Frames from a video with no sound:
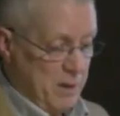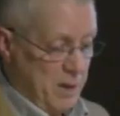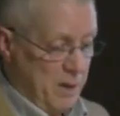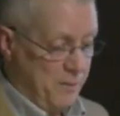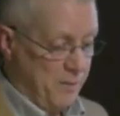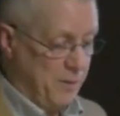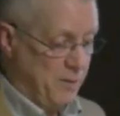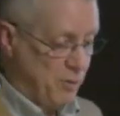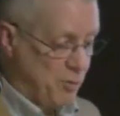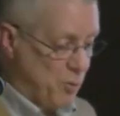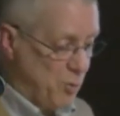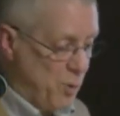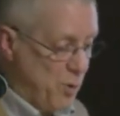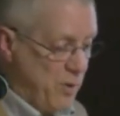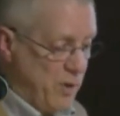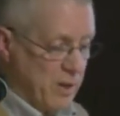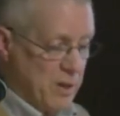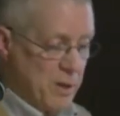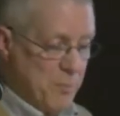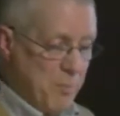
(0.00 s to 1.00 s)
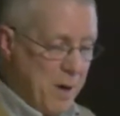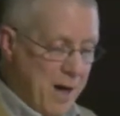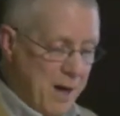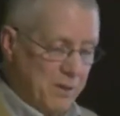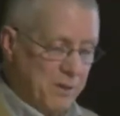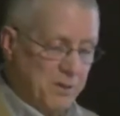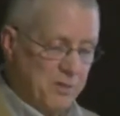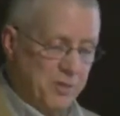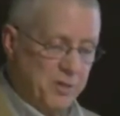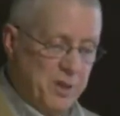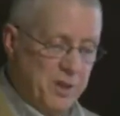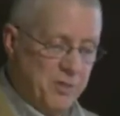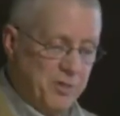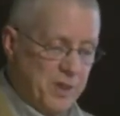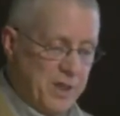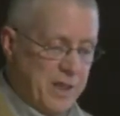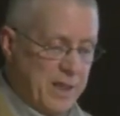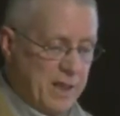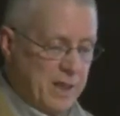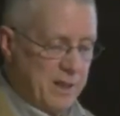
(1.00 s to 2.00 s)
If it's true that democracies
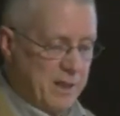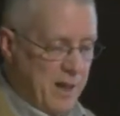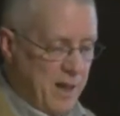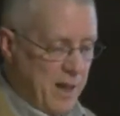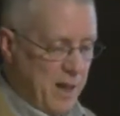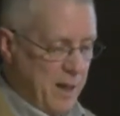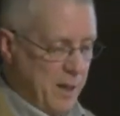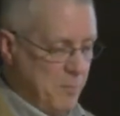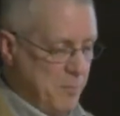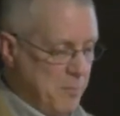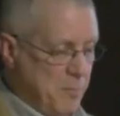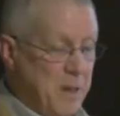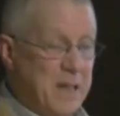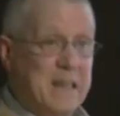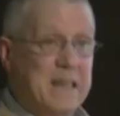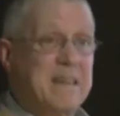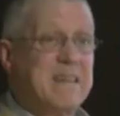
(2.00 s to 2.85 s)
can at times make